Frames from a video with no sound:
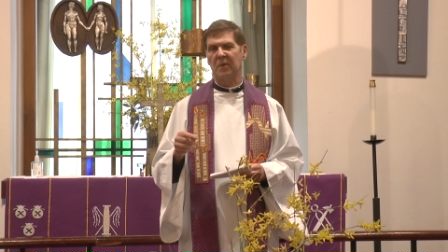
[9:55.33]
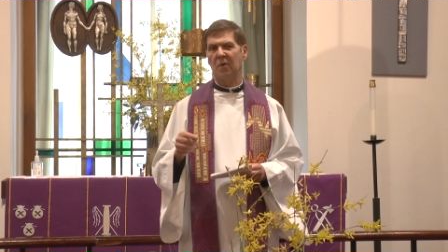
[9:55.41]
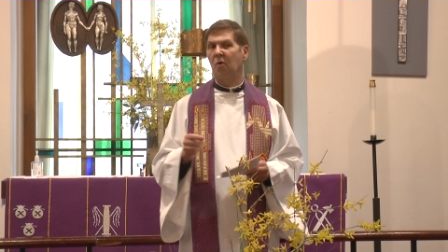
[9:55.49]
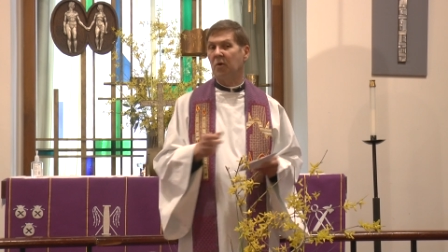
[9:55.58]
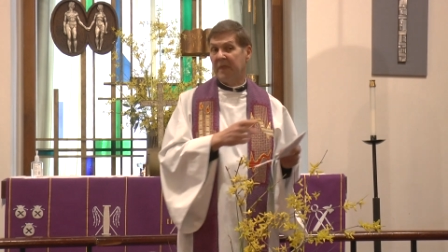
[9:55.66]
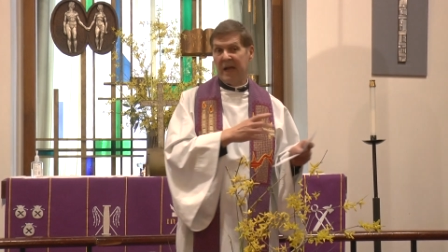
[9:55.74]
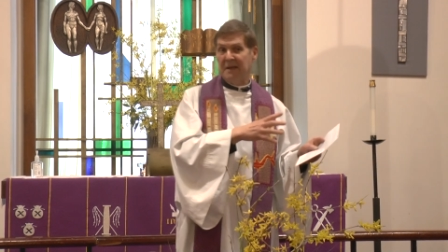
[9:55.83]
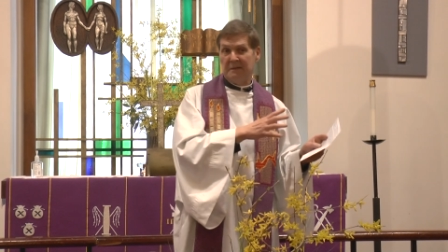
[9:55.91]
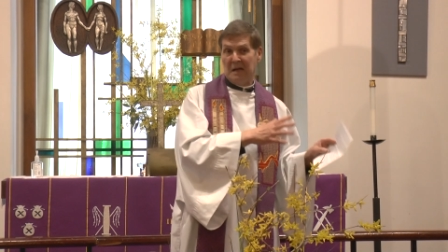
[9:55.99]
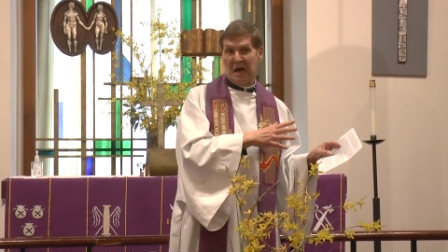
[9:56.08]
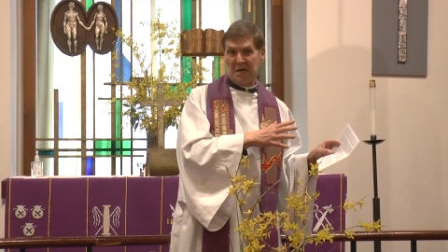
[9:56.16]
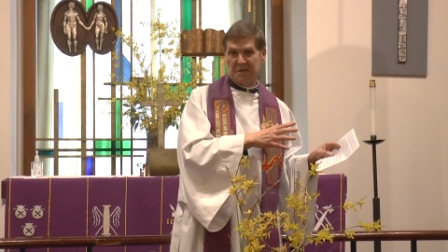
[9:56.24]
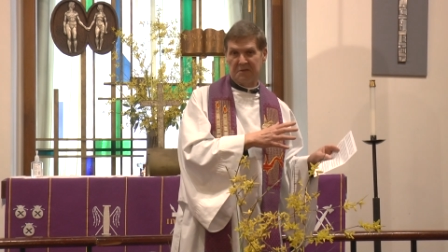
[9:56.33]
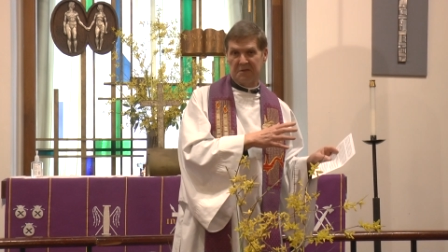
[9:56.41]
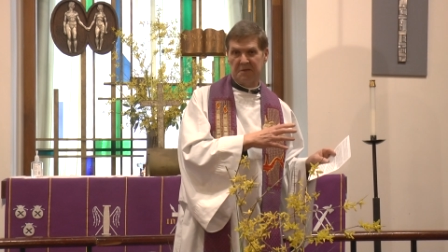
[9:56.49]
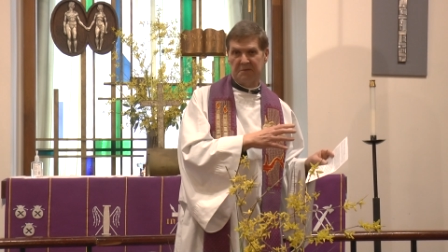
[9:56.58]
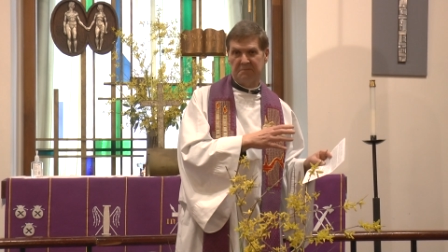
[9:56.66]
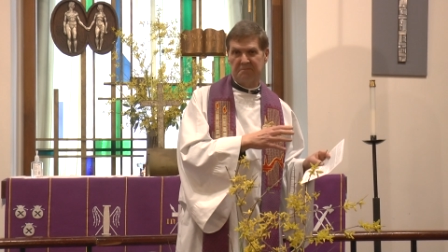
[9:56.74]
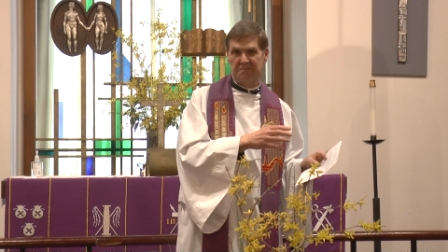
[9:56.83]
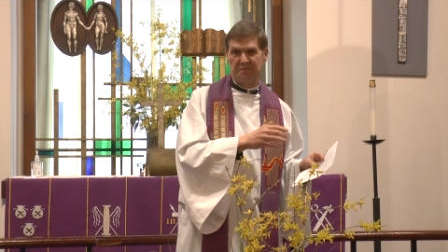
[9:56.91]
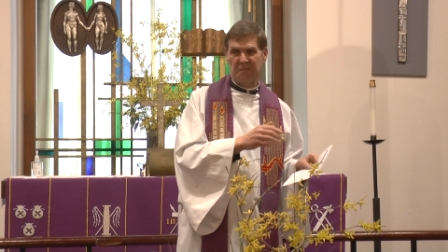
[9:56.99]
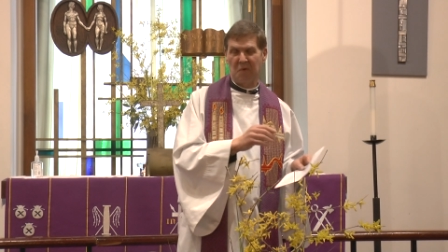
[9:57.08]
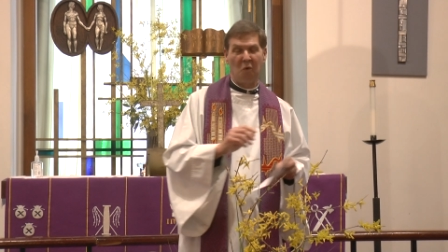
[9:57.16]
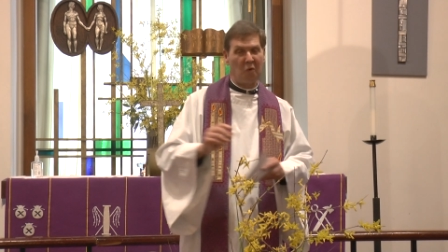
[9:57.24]
or that doctor
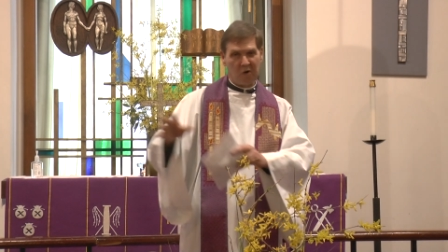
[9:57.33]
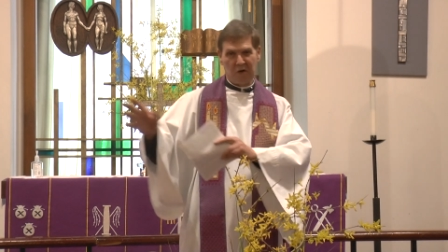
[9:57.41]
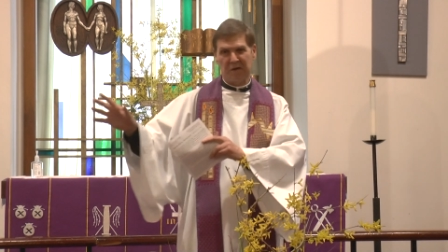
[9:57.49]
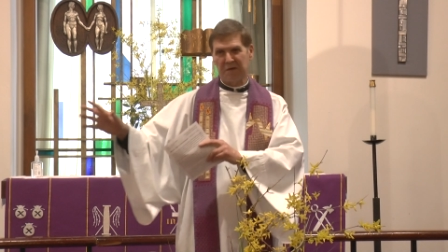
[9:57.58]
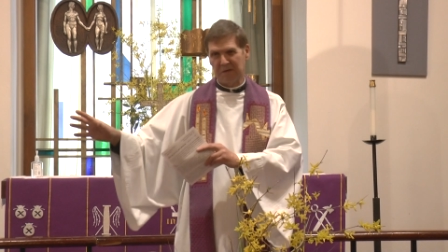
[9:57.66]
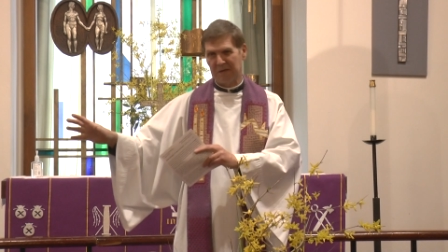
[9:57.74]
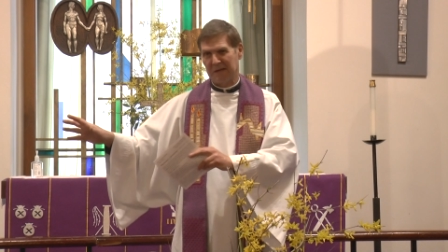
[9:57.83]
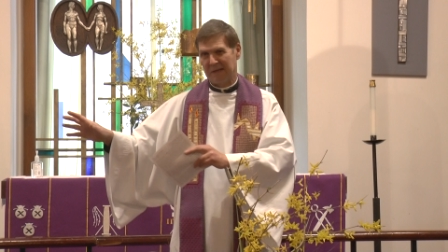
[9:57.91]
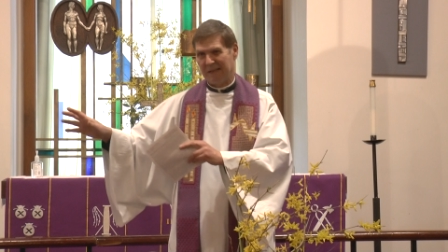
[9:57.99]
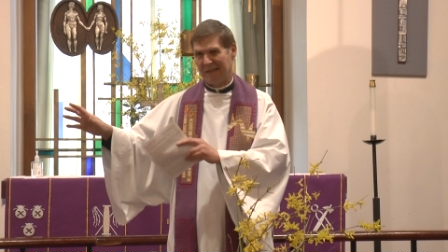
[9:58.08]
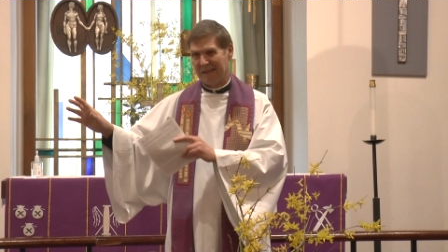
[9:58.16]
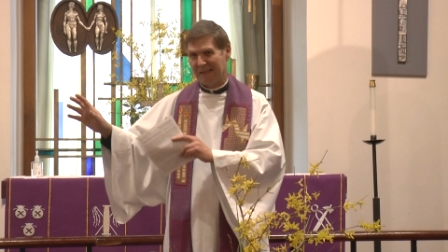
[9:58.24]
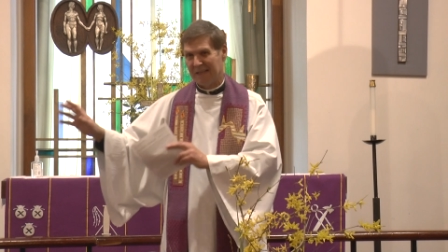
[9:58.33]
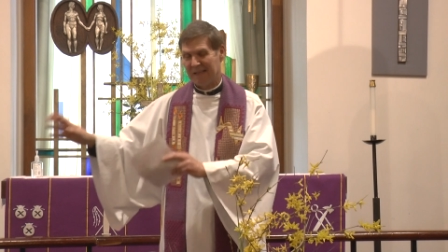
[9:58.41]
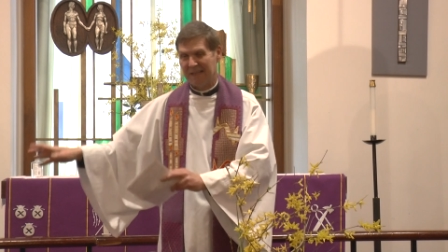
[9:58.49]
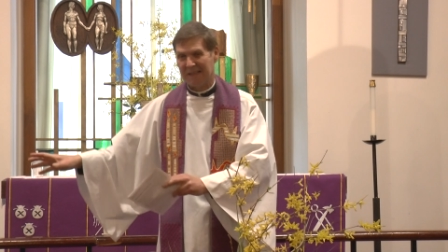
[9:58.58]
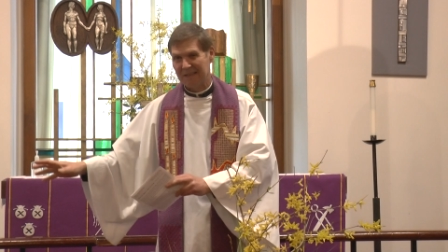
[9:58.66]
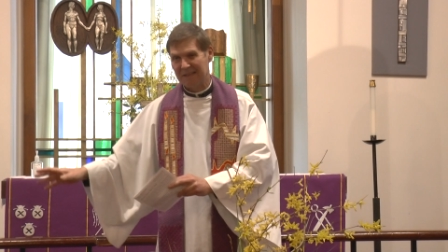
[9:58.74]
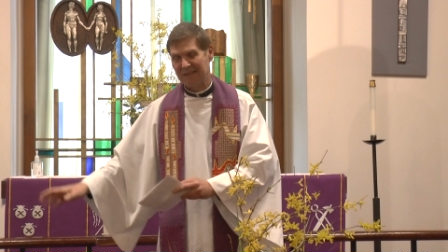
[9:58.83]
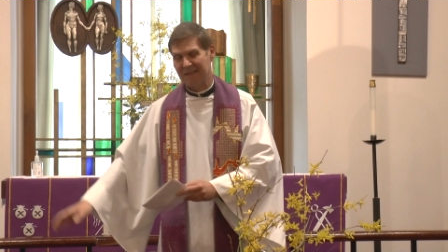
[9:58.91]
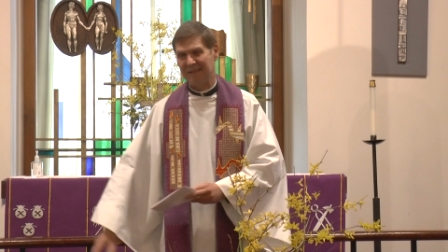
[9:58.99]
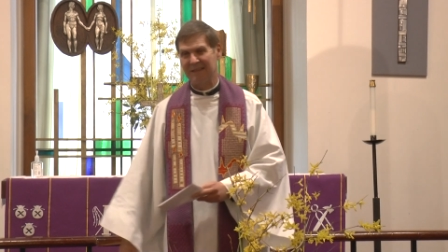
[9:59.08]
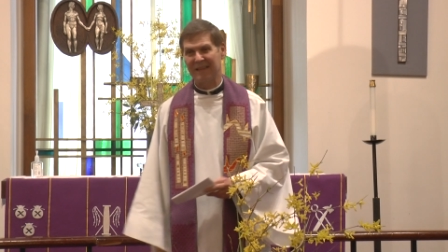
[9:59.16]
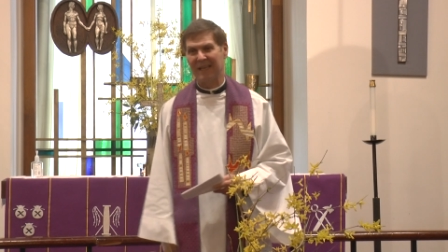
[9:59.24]
or
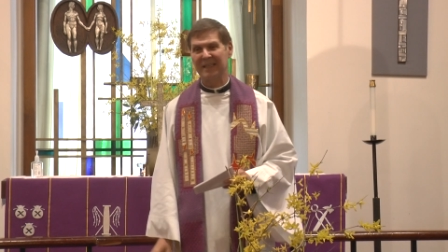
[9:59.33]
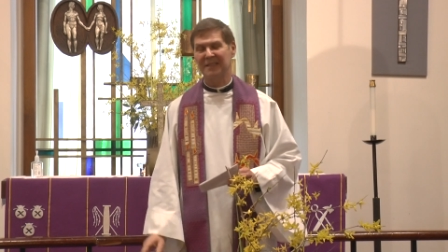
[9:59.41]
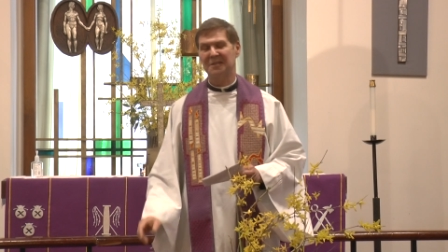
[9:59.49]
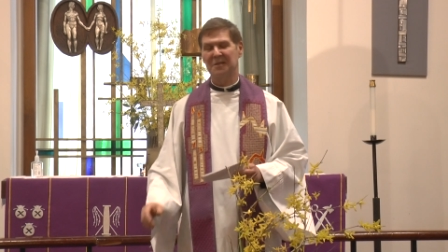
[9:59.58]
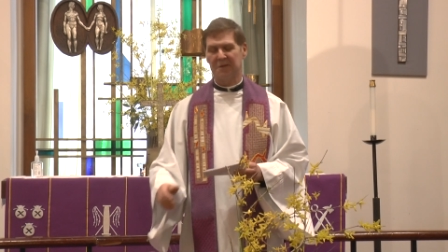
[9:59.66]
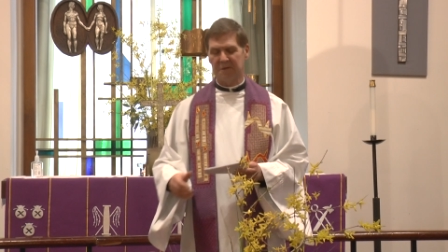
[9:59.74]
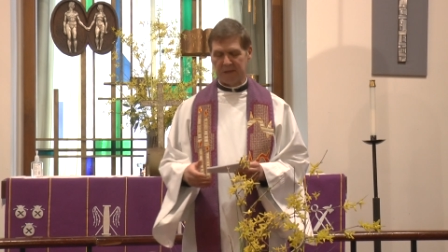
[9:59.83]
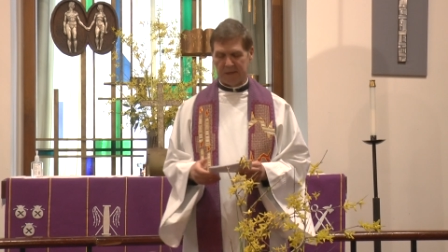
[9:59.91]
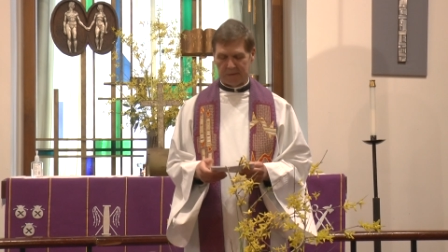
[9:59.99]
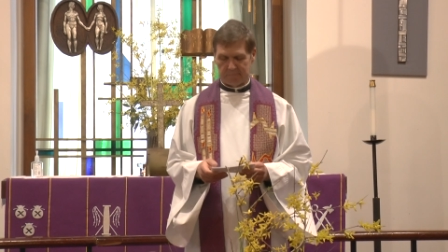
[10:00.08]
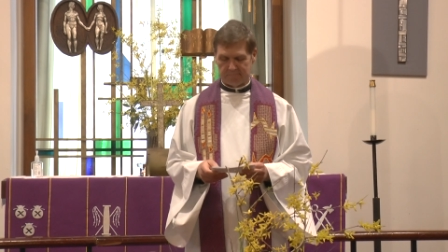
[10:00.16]
that attorney